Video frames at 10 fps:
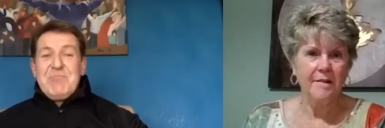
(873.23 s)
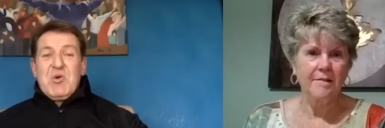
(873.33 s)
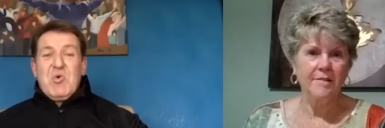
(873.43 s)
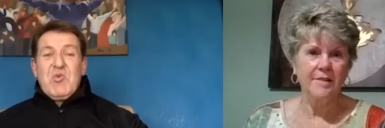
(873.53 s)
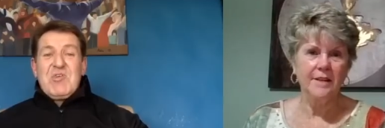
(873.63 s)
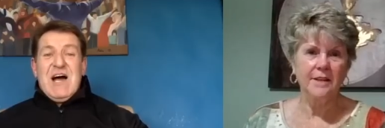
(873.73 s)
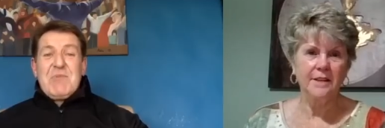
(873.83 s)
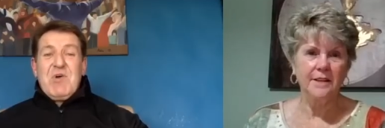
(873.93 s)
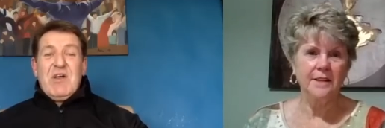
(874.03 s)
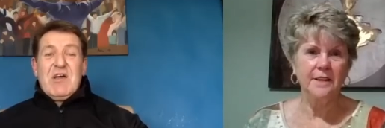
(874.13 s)
Speaker 1: because I'm
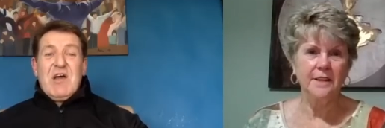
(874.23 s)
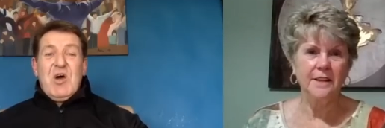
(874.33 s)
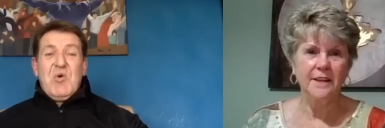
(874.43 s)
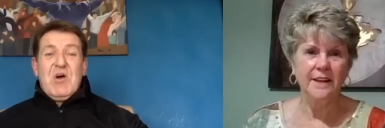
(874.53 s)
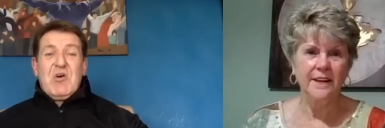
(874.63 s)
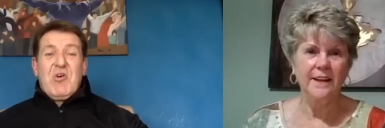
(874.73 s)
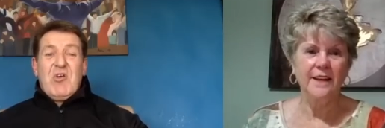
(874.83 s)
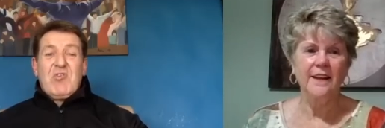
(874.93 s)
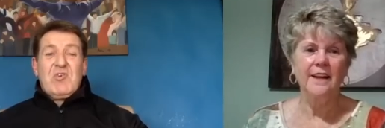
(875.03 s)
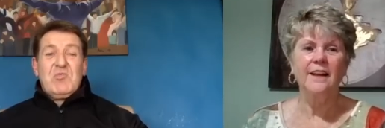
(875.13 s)
going to go across
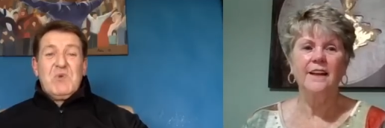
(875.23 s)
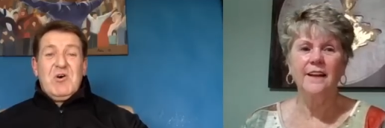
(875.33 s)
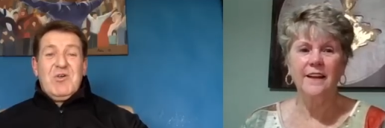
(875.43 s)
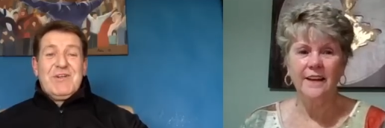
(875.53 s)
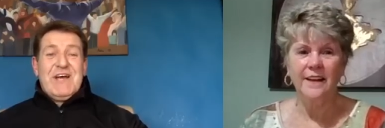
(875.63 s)
the world.